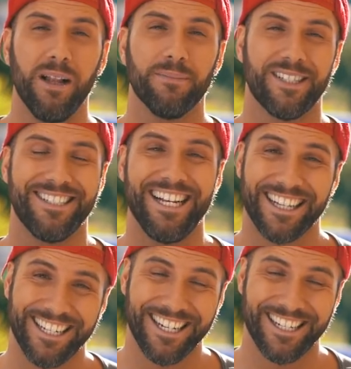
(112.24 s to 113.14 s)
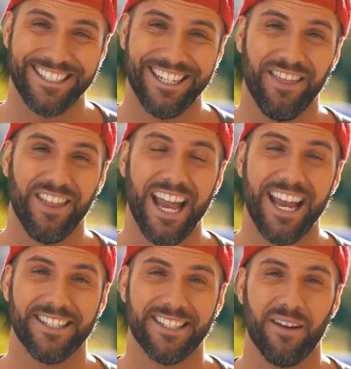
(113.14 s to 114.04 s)
film settings in the
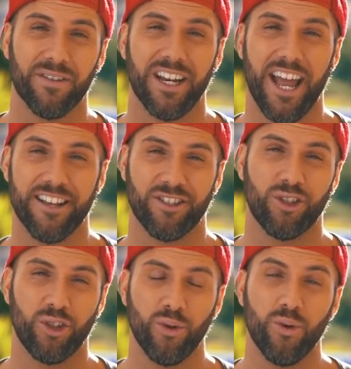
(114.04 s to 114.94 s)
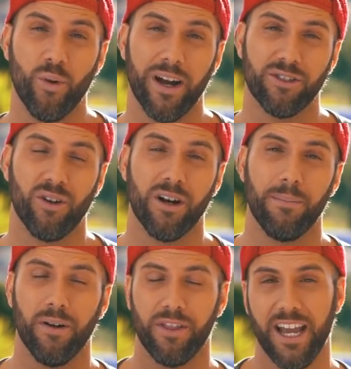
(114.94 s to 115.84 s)
A7S II where I talk
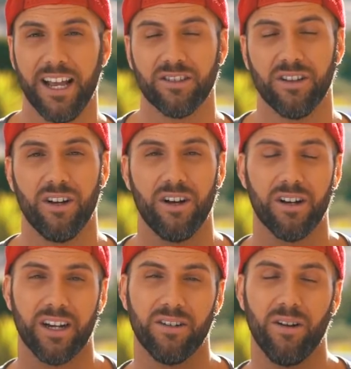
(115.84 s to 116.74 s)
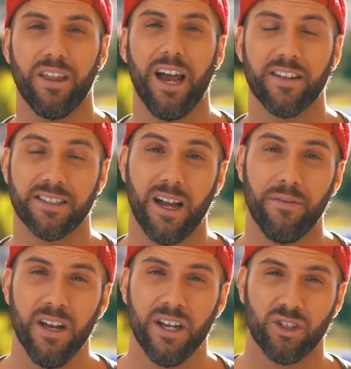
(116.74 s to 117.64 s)
about the S-Log and all the other
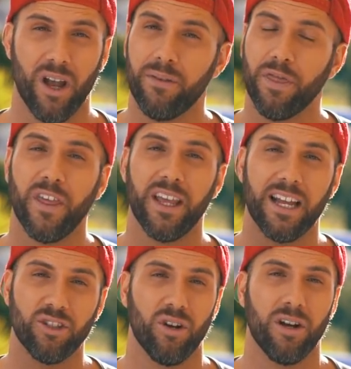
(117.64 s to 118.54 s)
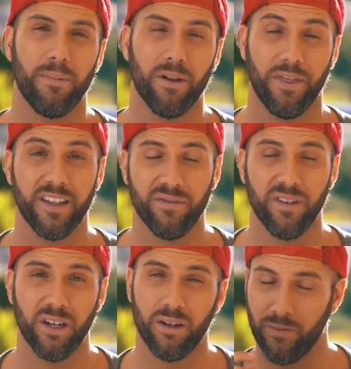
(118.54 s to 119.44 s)
stuff. So everything I talk about in this
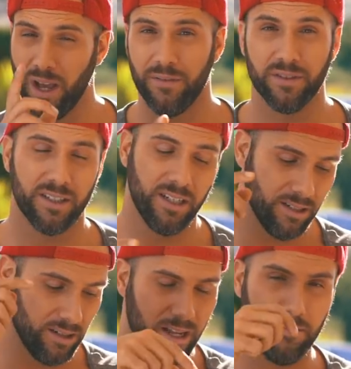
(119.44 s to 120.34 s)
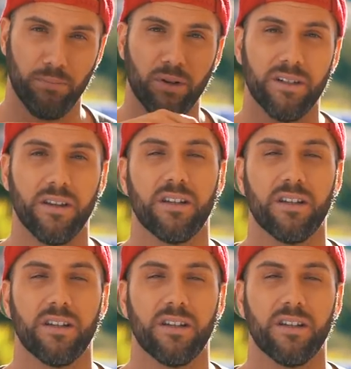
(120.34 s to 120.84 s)
video, if you haven't seen, I put it